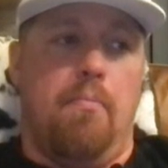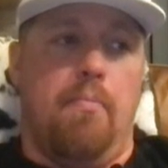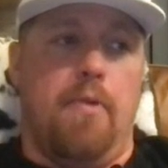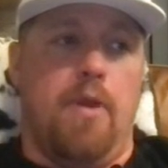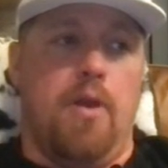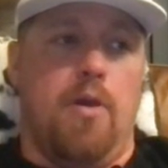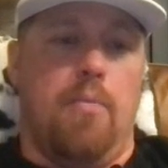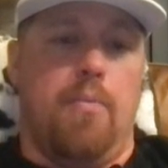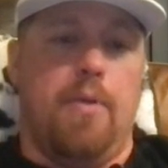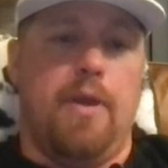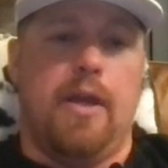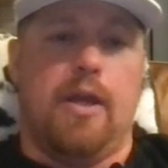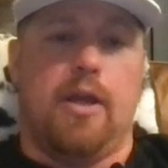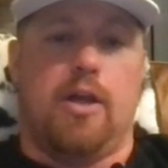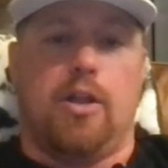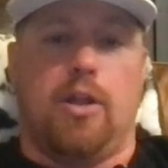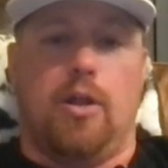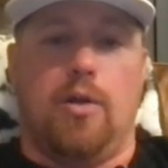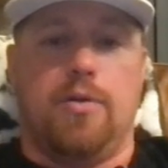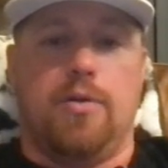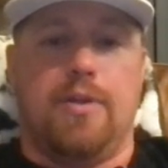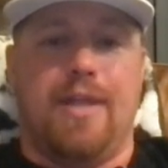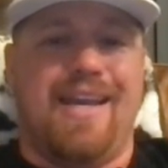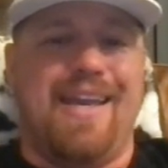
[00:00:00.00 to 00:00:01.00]
you know, being
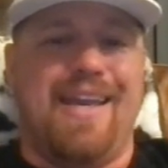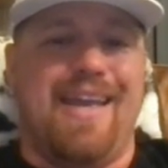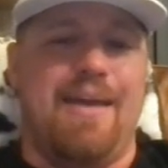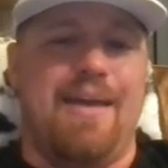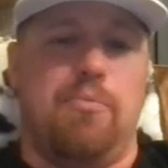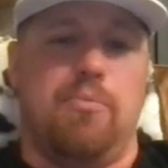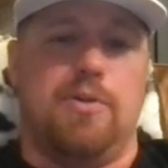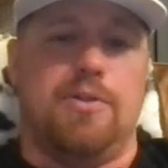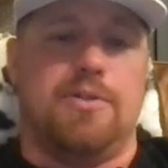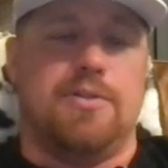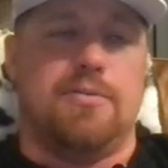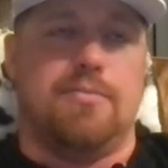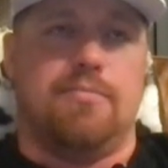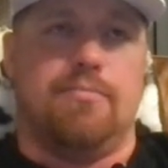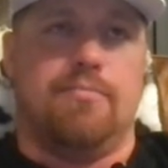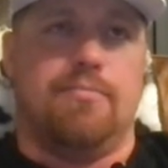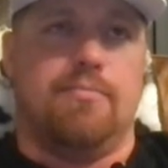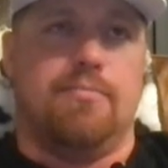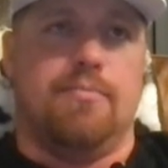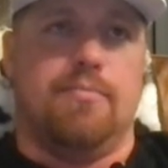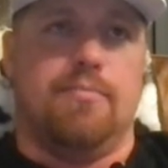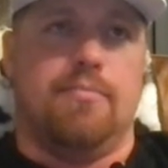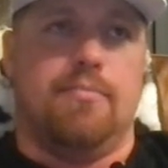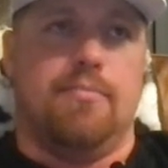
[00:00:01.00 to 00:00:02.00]
close, that game was
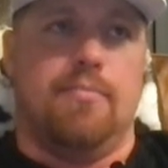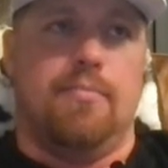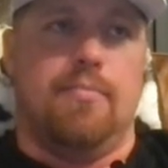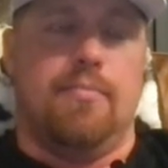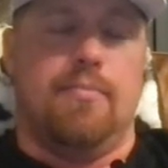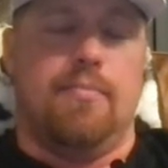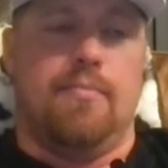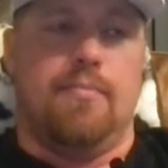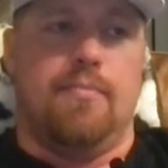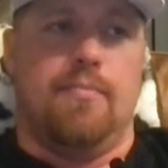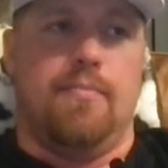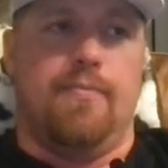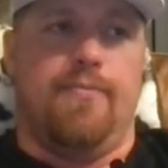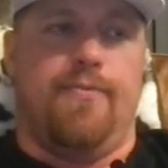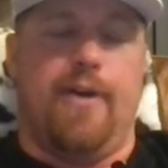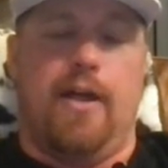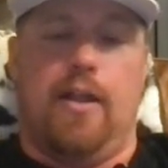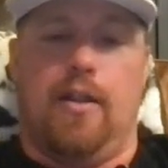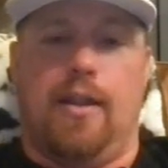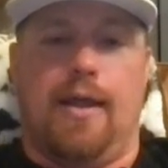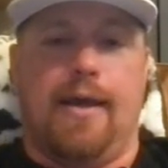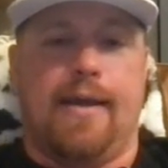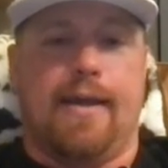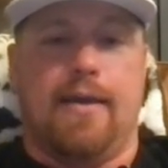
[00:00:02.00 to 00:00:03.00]

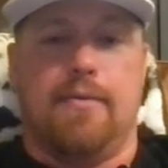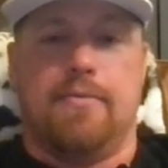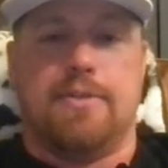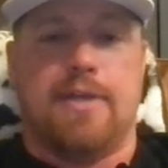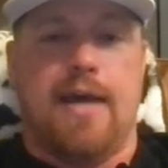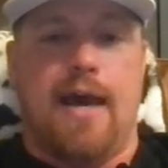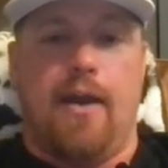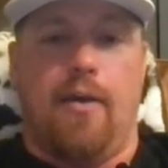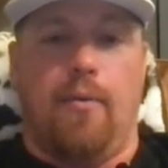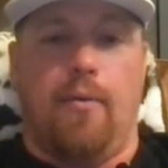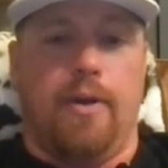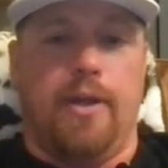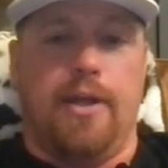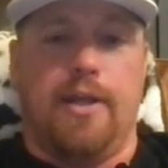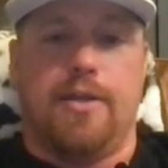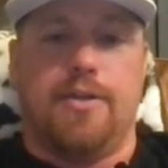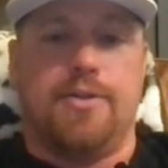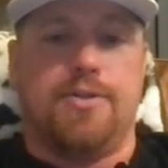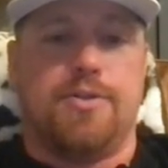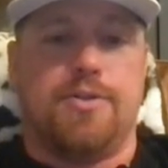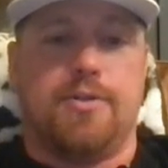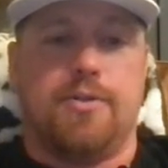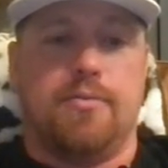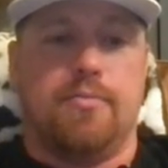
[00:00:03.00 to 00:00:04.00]
felt like it was out of
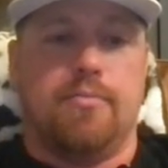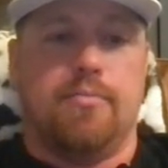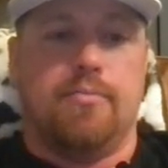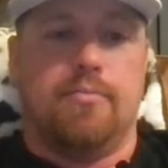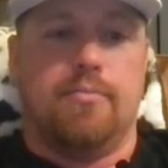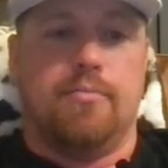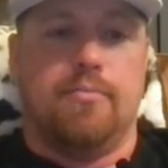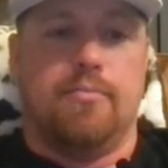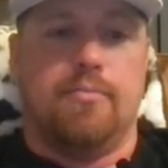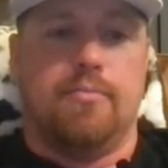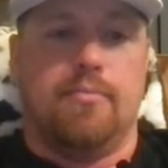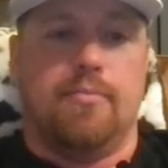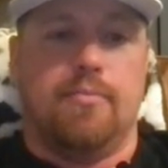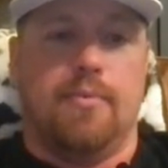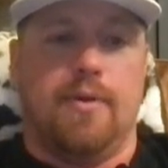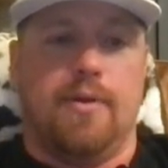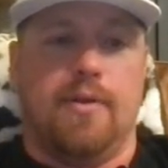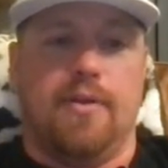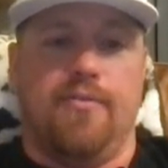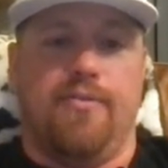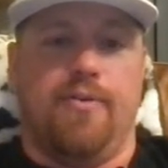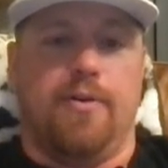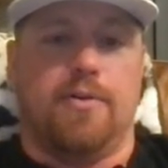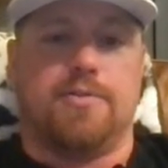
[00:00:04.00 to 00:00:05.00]
reach
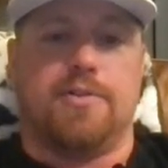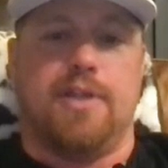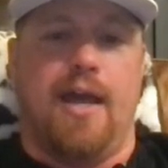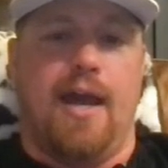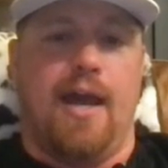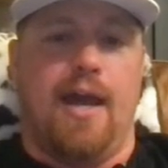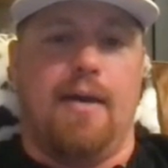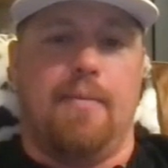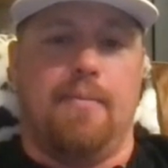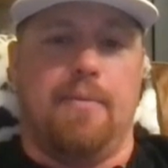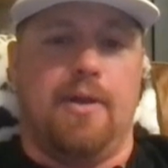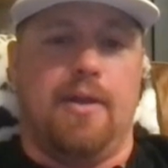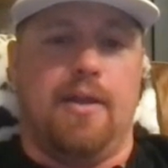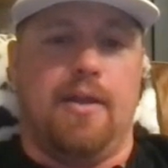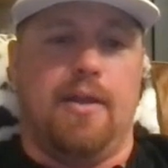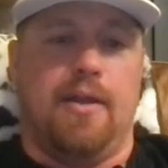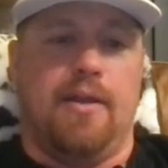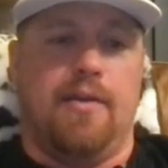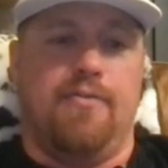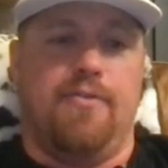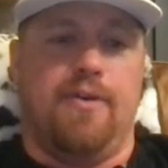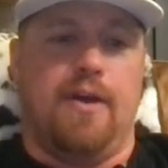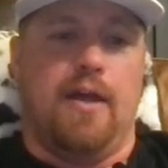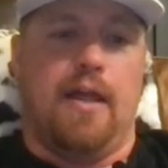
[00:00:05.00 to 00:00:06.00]
in the first half. I mean,
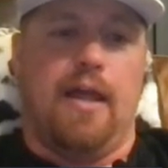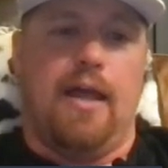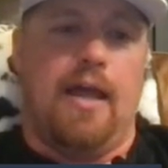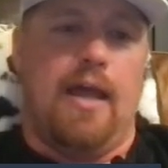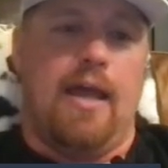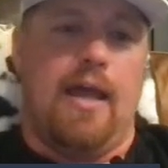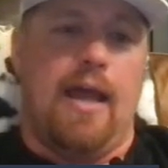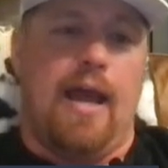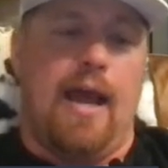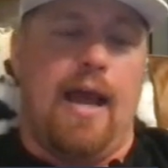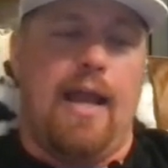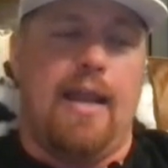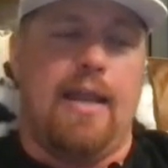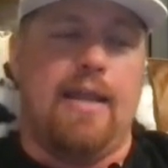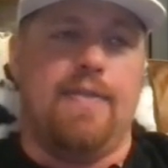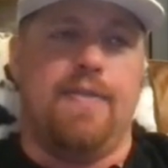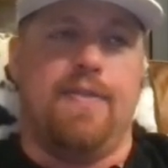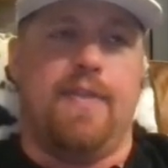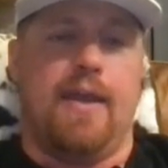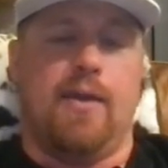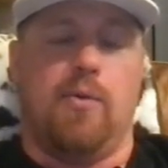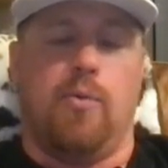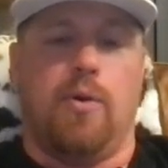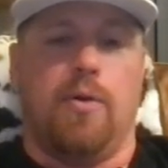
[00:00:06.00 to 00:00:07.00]
mm-hmm. it felt, I didn't
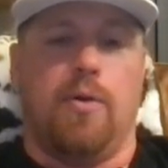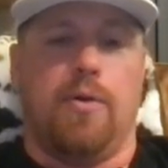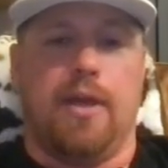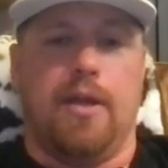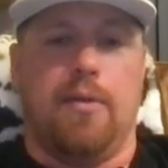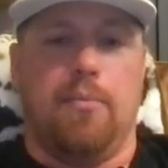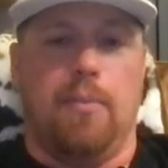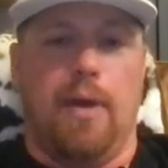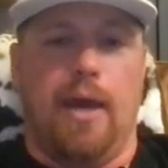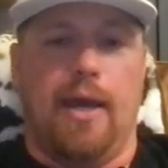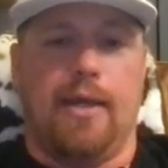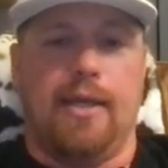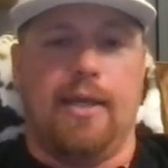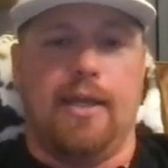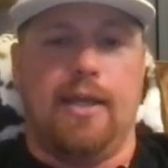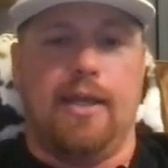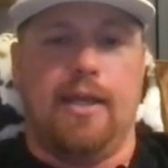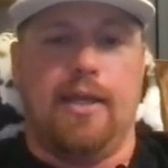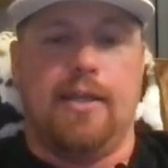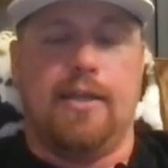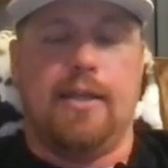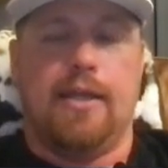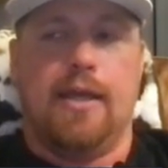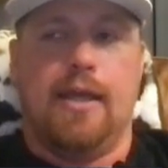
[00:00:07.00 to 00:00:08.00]
think we were getting back in
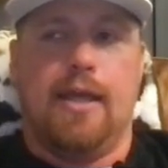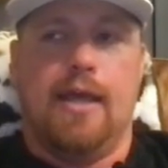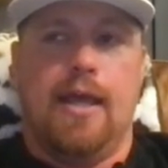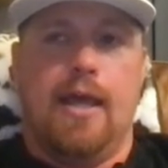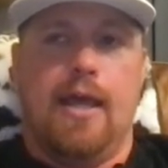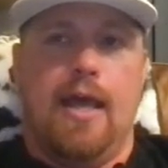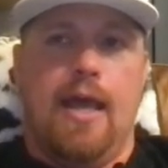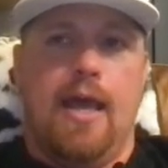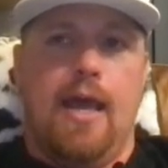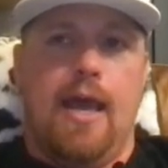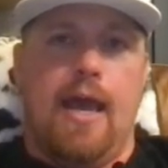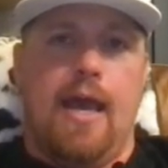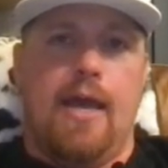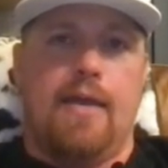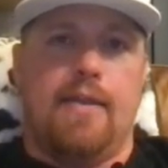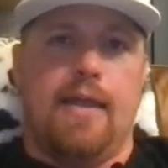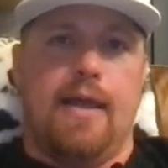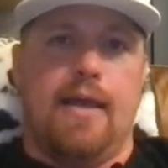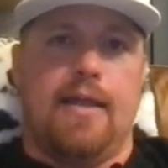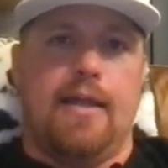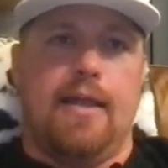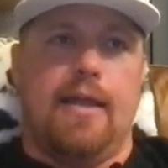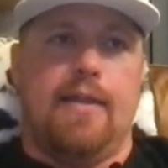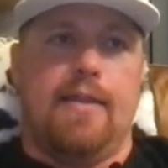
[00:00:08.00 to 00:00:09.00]
it, and
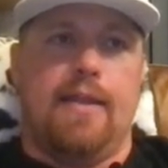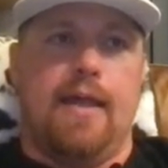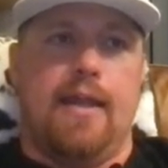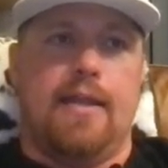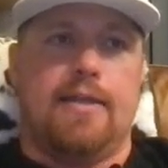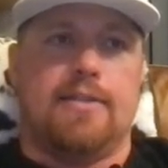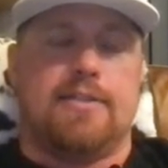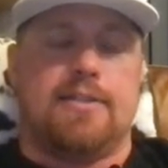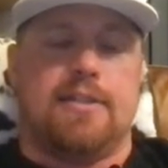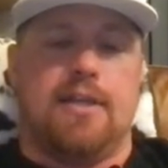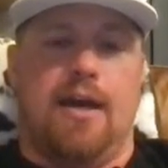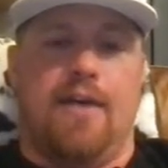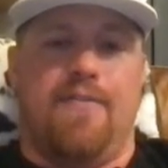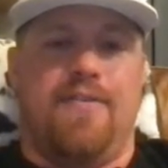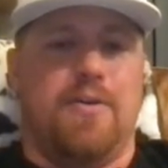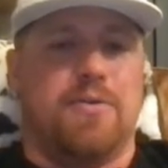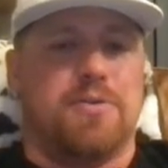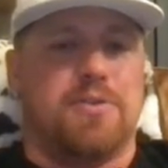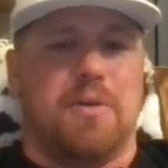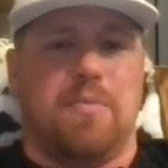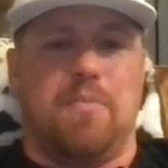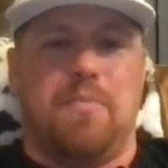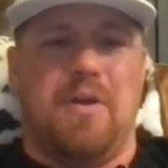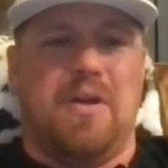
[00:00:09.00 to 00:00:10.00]
that and that is tough. It
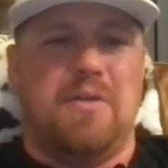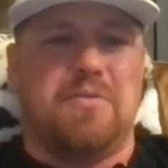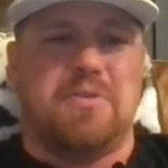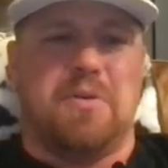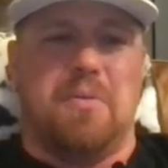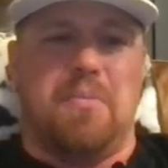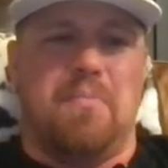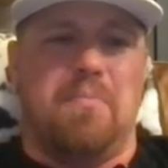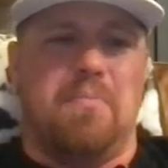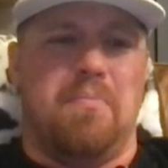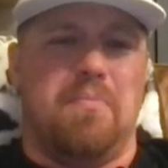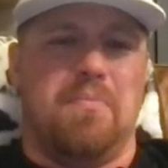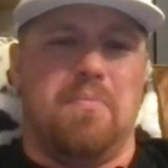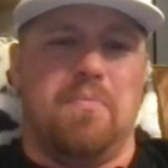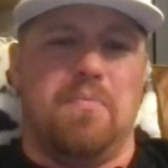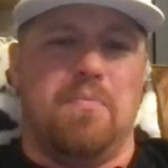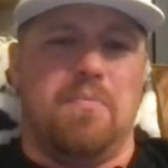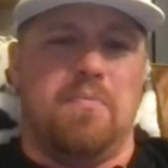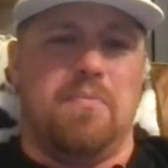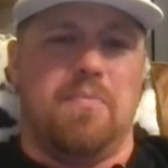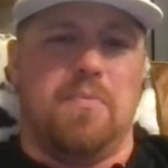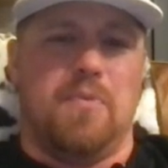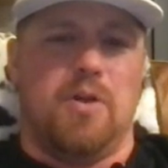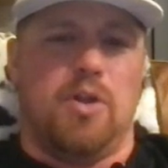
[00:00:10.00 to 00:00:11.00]
was a it was a
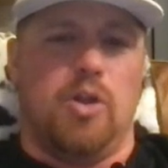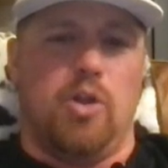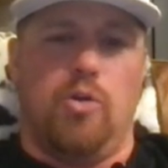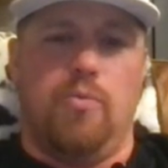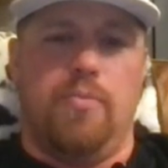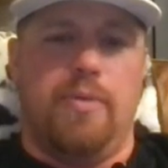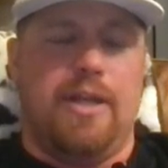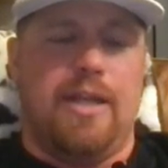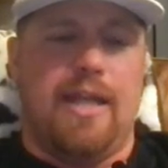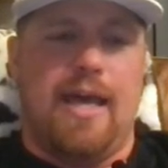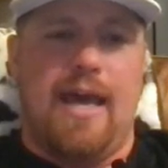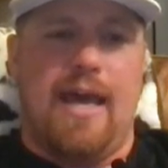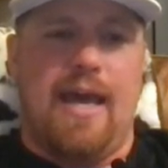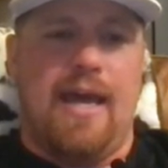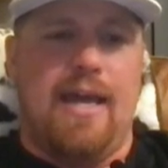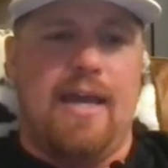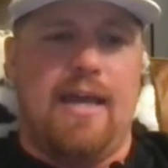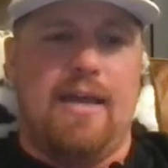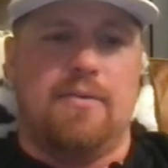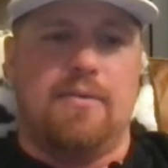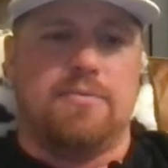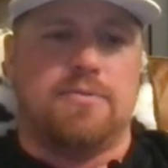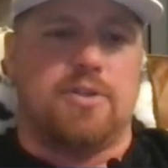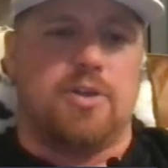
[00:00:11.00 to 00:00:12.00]
gloomy
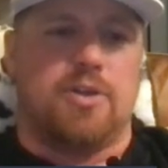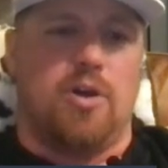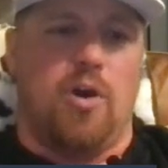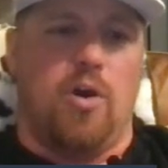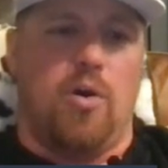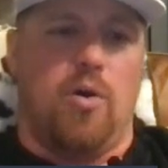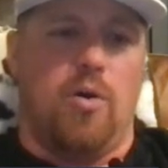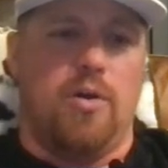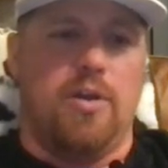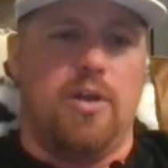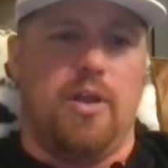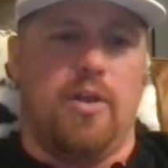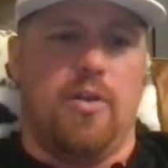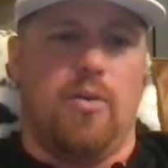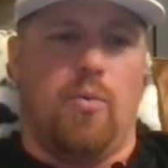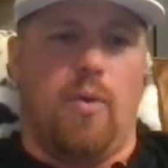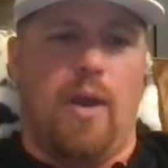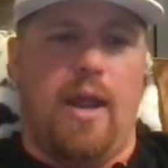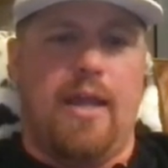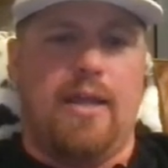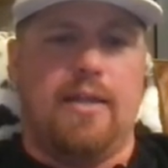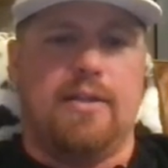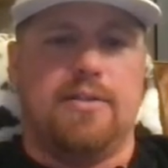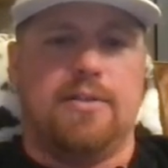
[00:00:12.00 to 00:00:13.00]
day. It was cold. You know, the
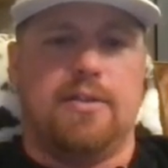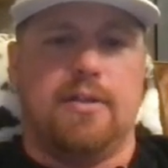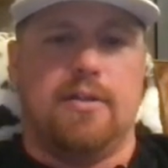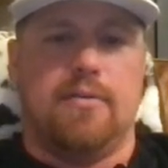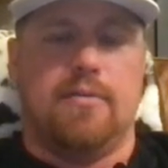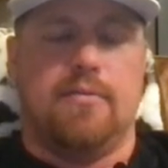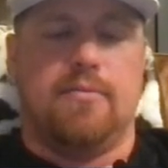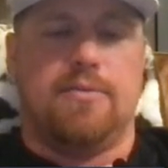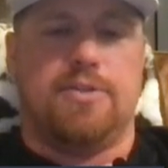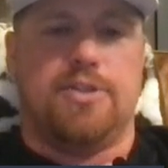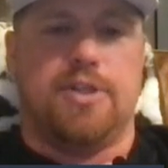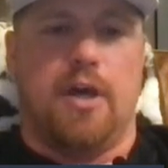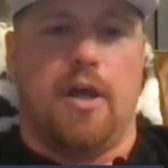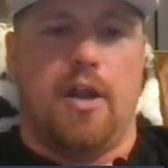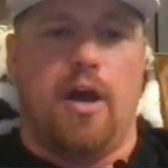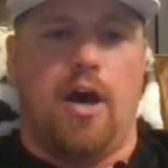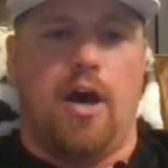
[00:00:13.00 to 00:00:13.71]
rain shut